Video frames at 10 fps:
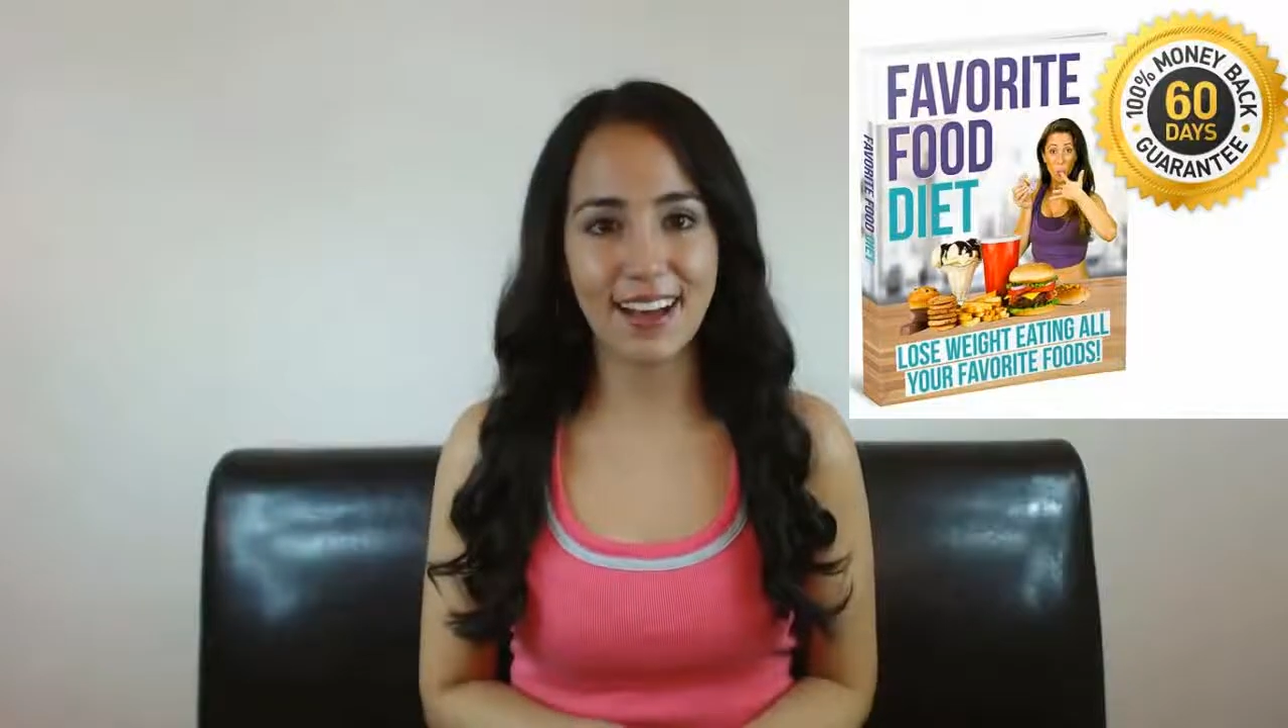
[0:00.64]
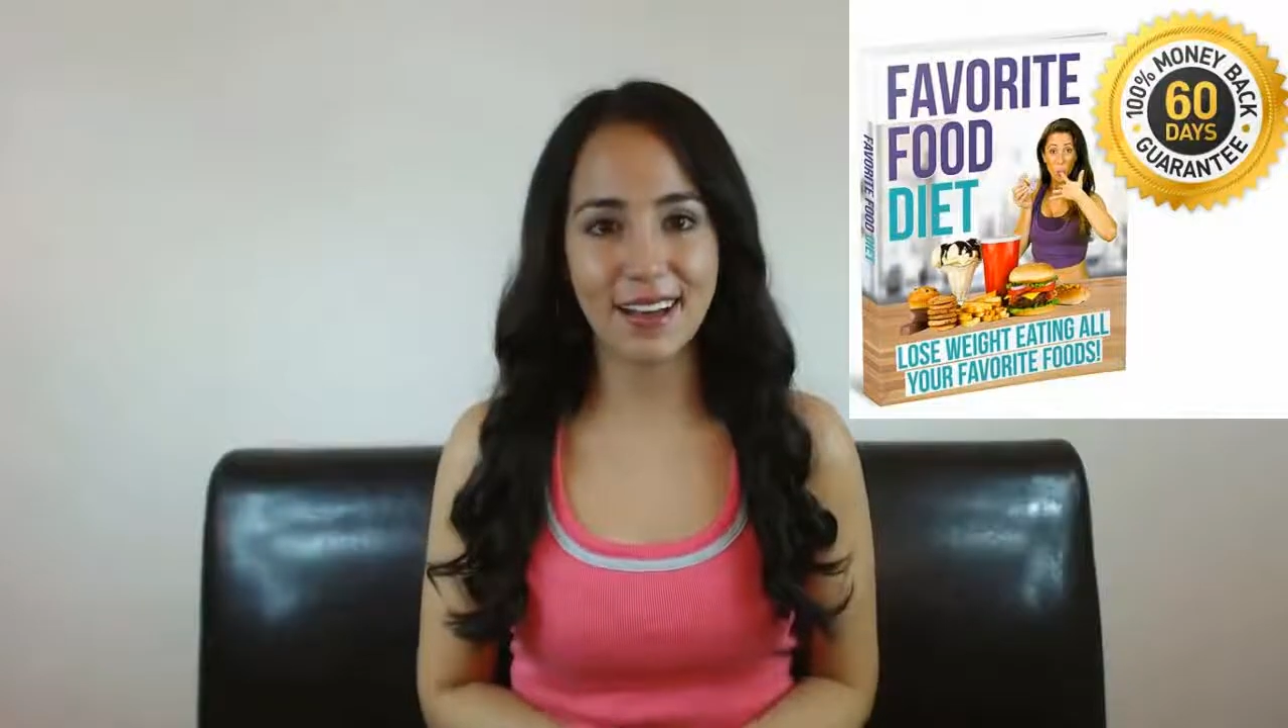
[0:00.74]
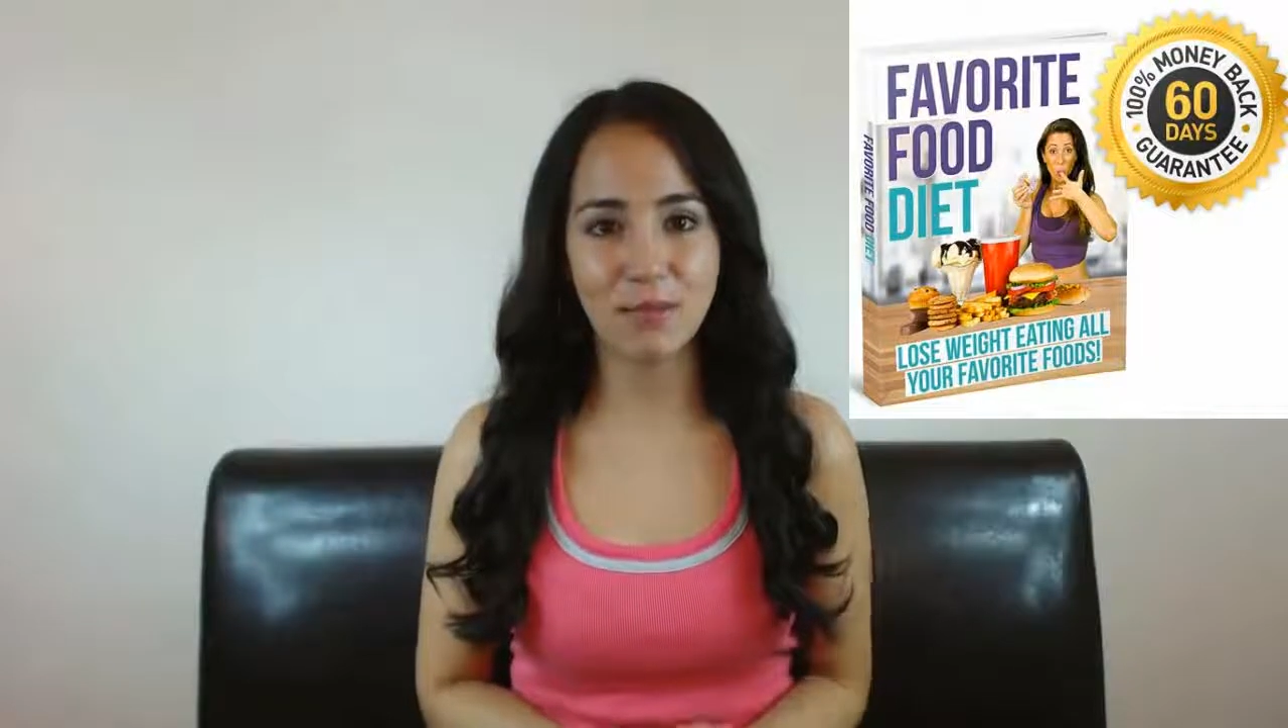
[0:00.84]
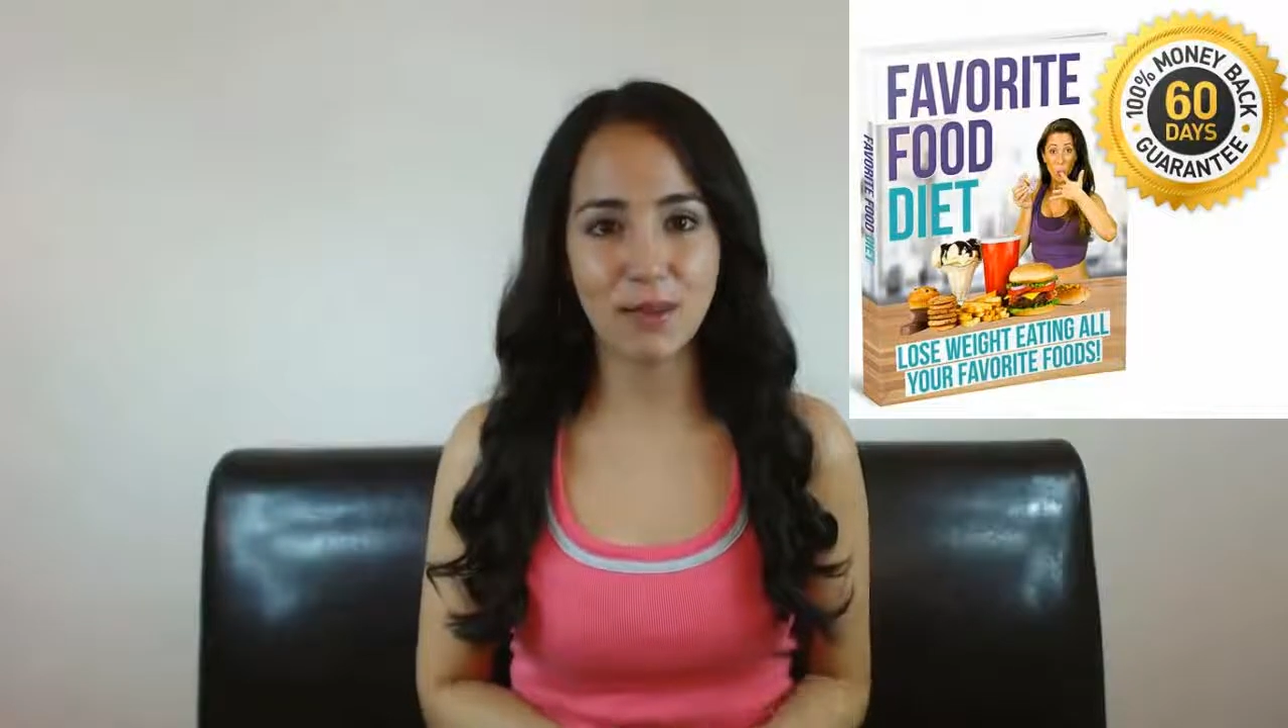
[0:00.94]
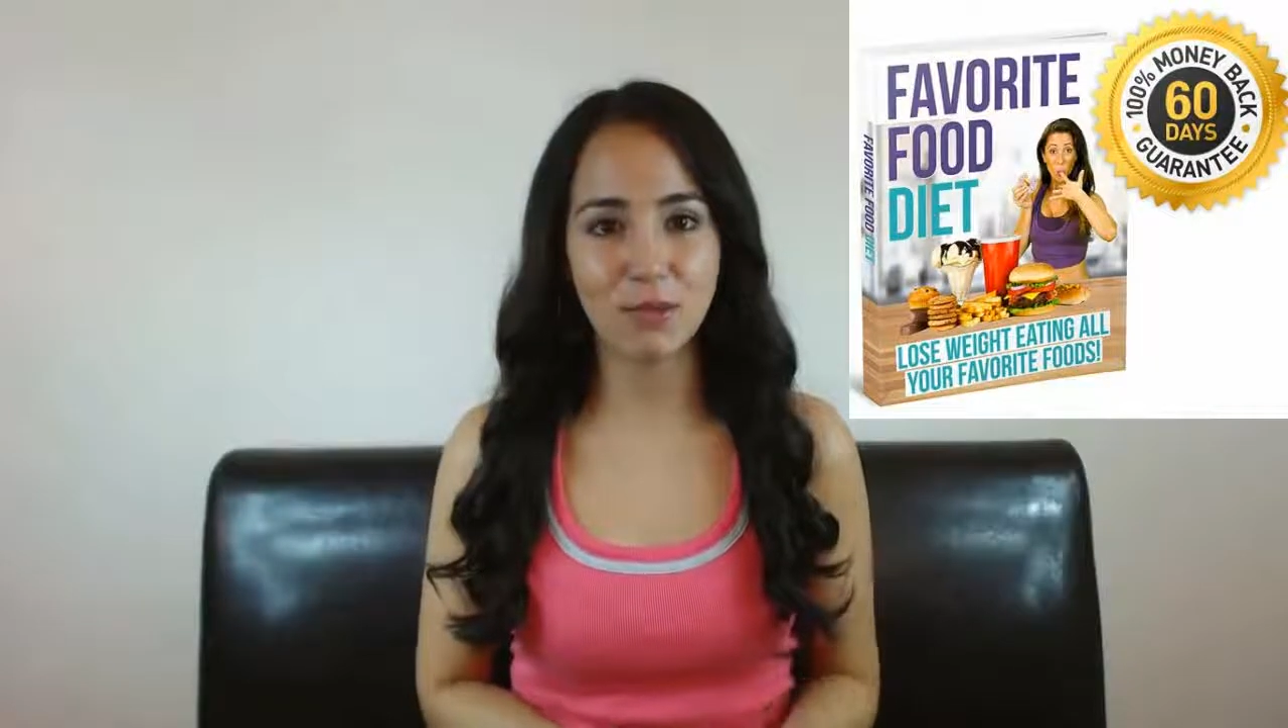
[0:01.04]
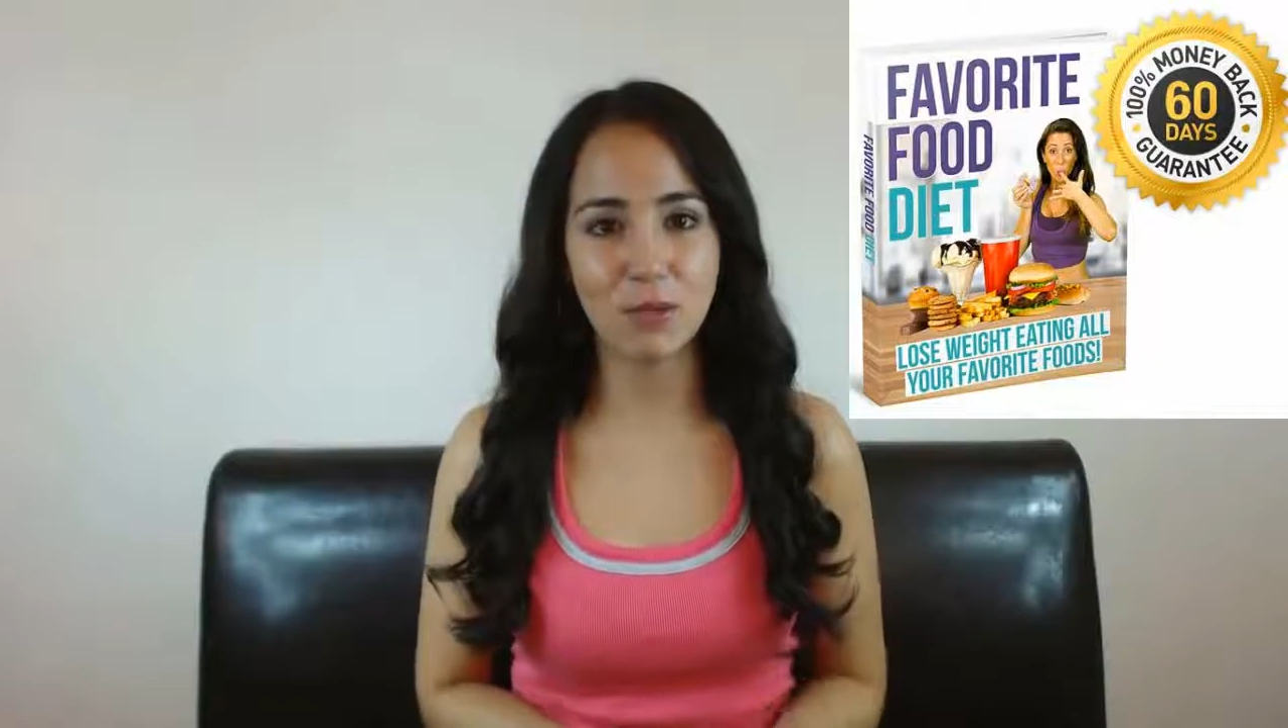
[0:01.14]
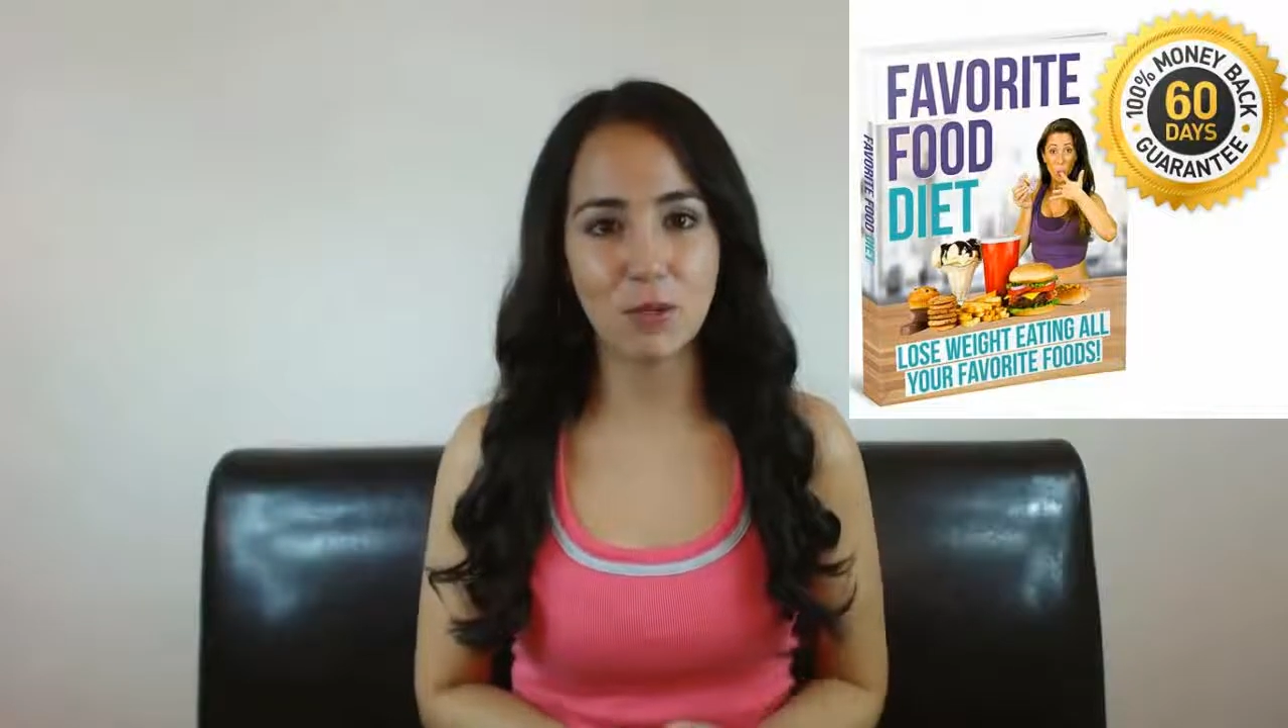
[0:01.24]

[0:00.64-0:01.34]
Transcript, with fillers: Hi, my name